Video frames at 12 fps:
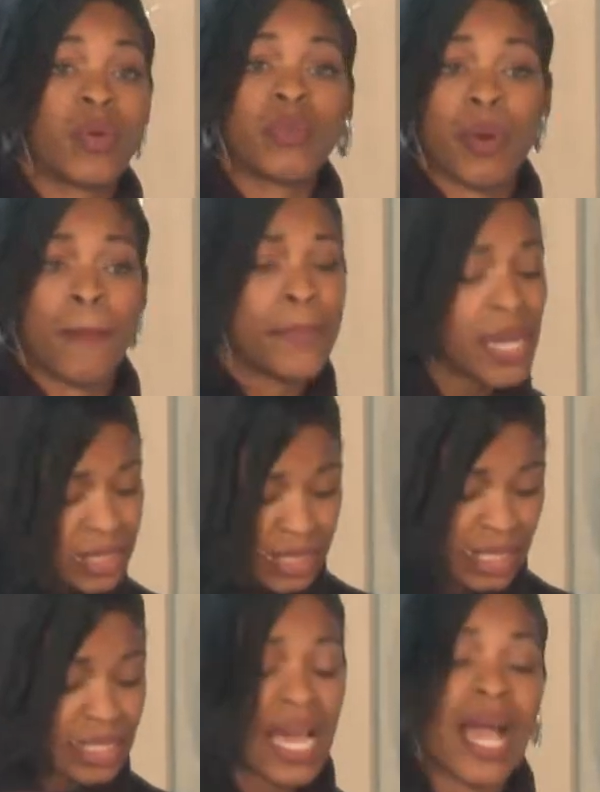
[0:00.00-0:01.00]
we were
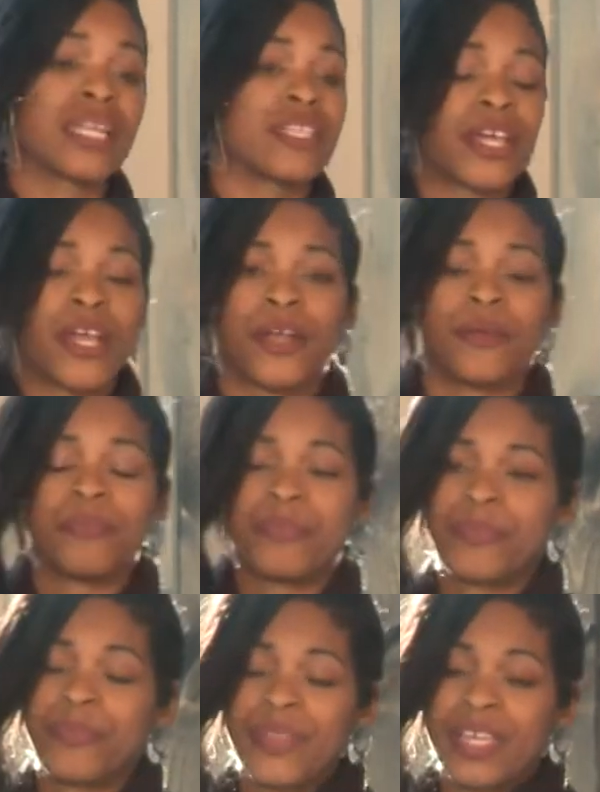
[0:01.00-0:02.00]
busting out of there.
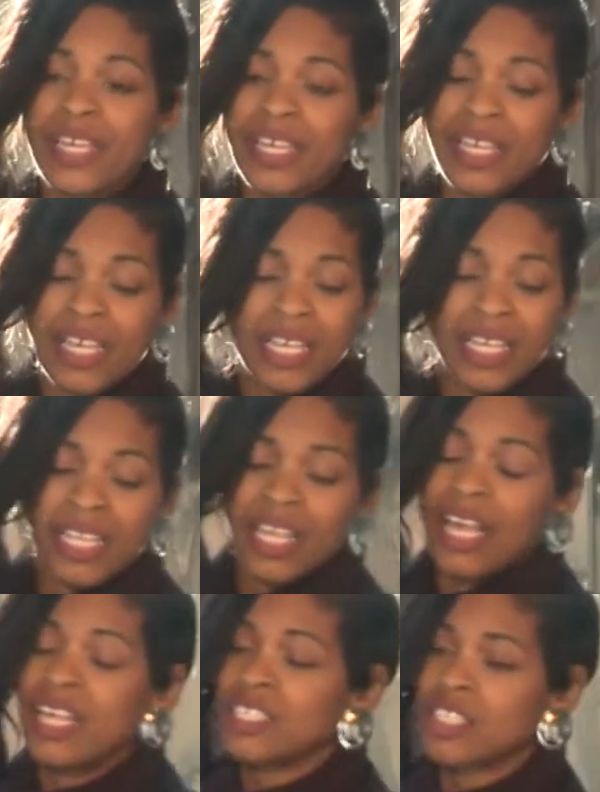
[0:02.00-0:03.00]

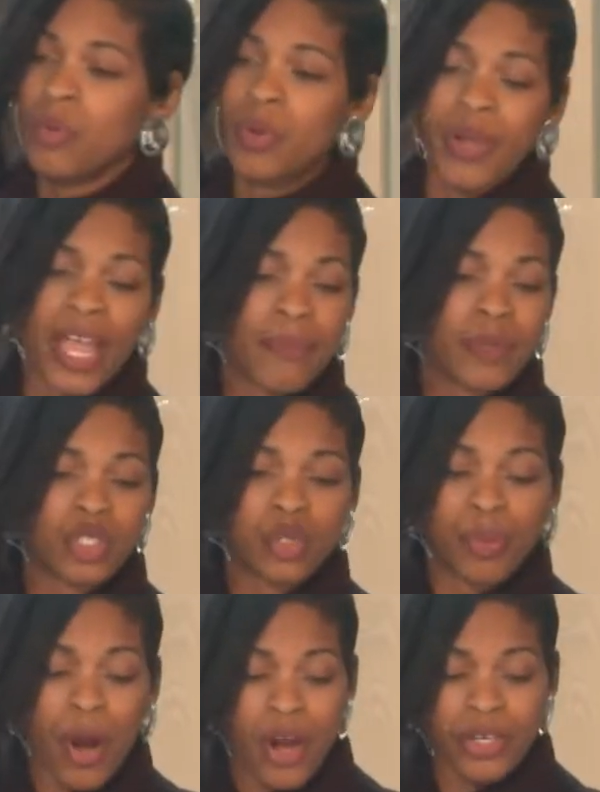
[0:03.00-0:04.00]
So we were able to
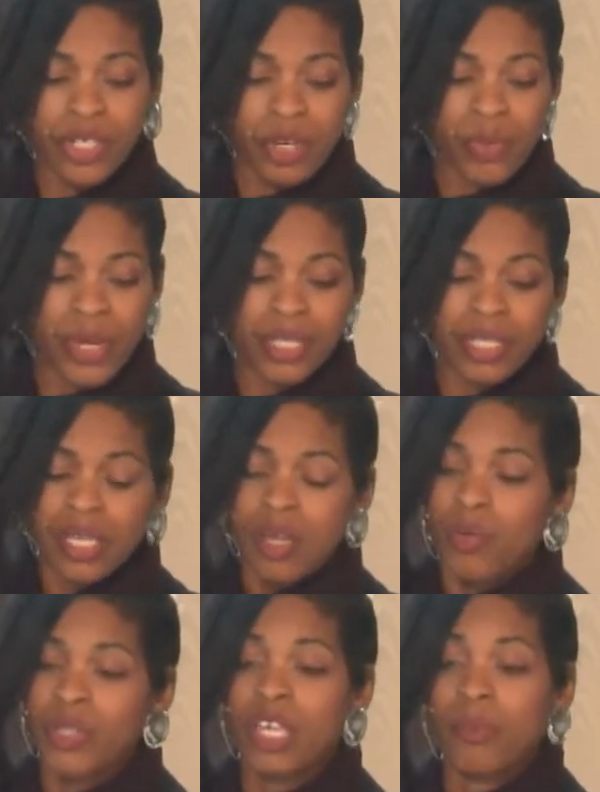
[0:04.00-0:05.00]
partner with,
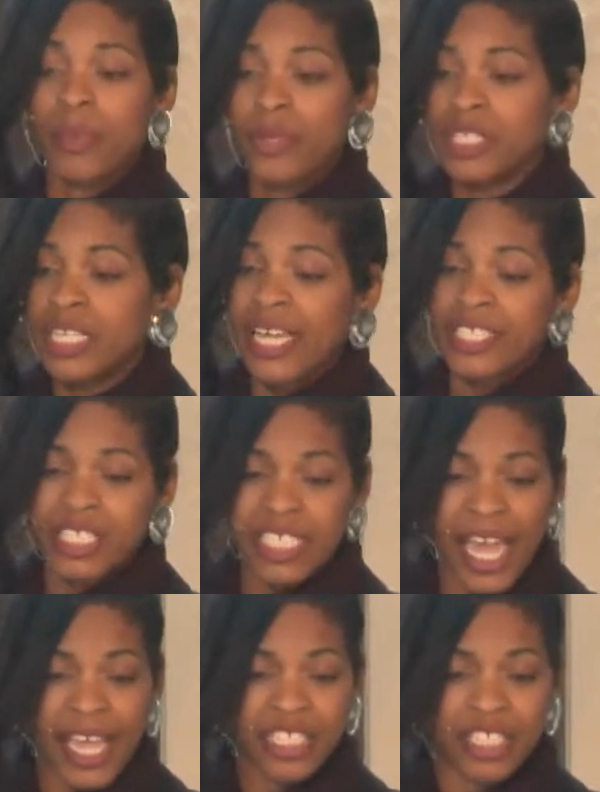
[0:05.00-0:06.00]
with community
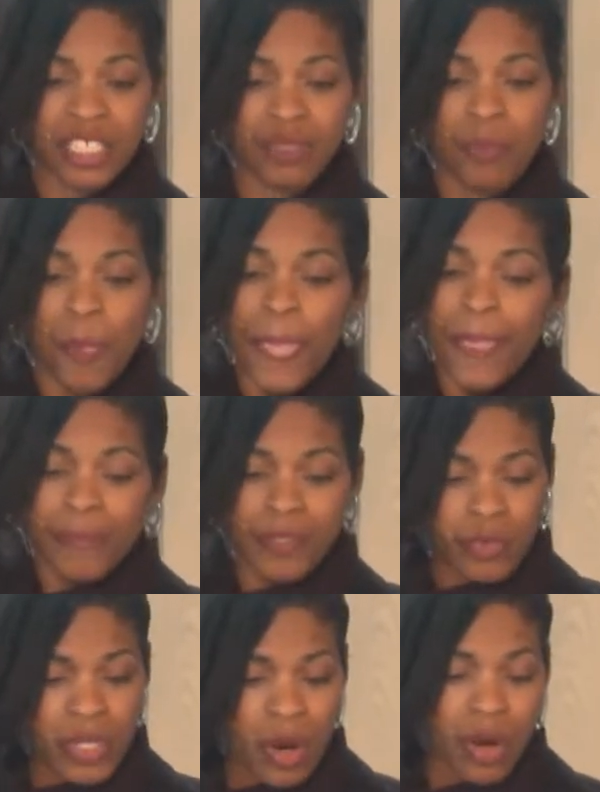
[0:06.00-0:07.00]
education
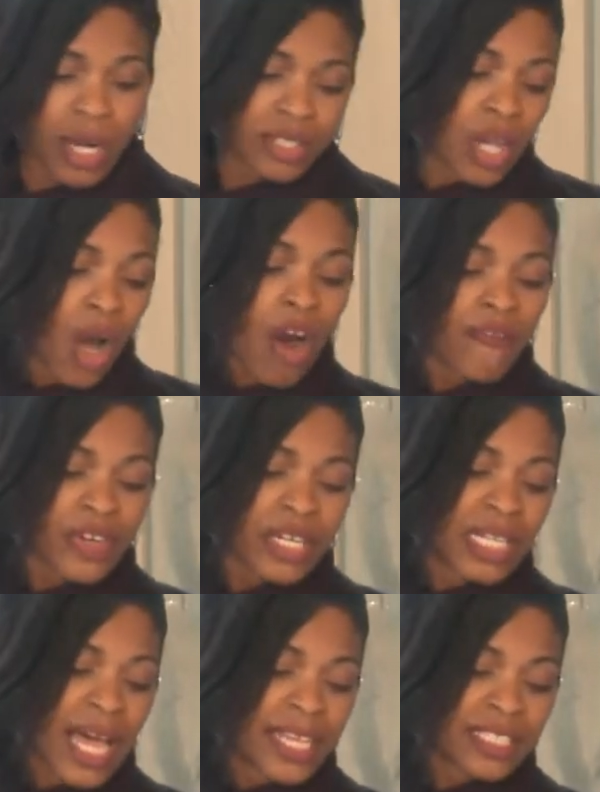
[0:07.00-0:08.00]
so we, uh, to offer
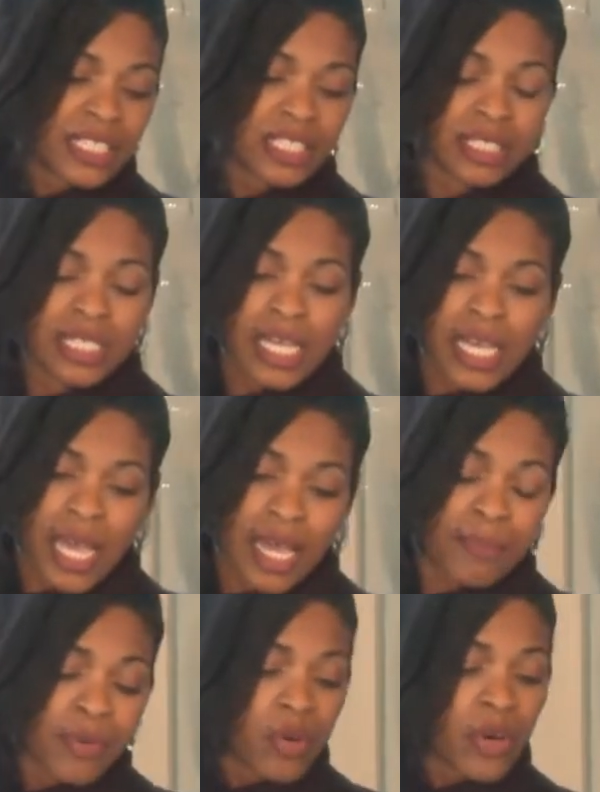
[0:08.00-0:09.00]
classes
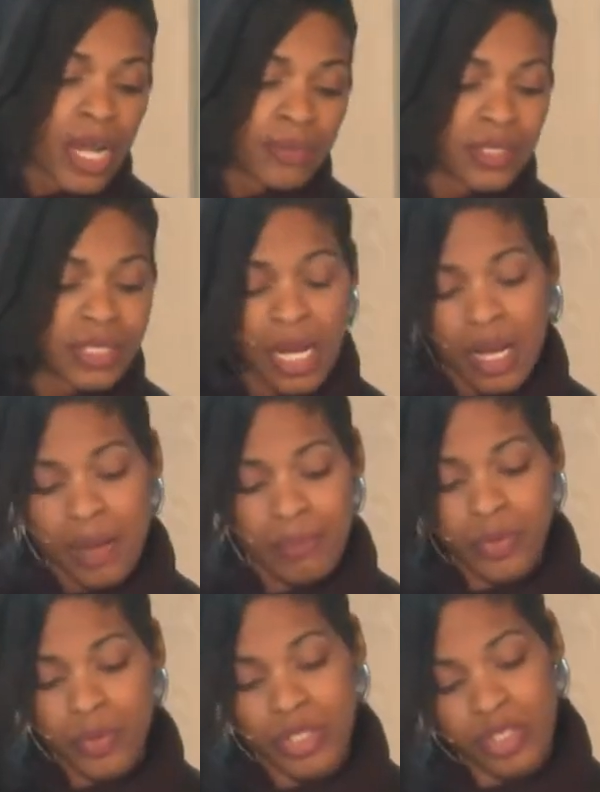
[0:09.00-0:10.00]
and programs um,
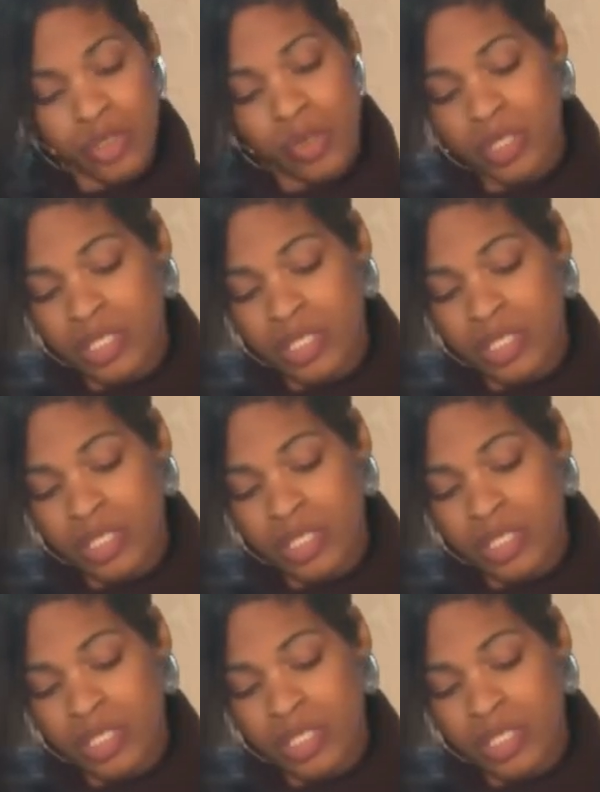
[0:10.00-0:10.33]
through the school